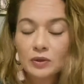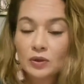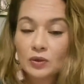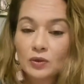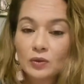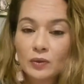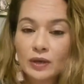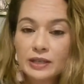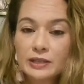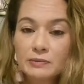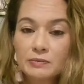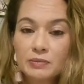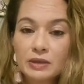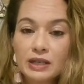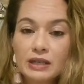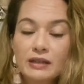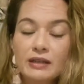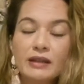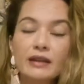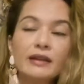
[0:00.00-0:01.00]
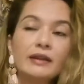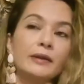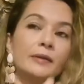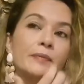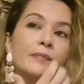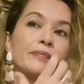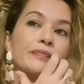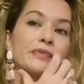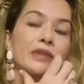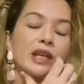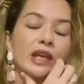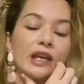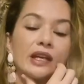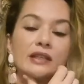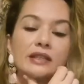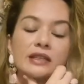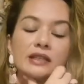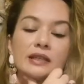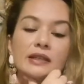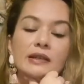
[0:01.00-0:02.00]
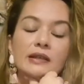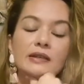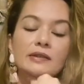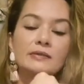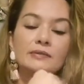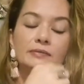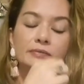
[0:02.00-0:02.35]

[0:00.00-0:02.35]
will always be there, Cancer,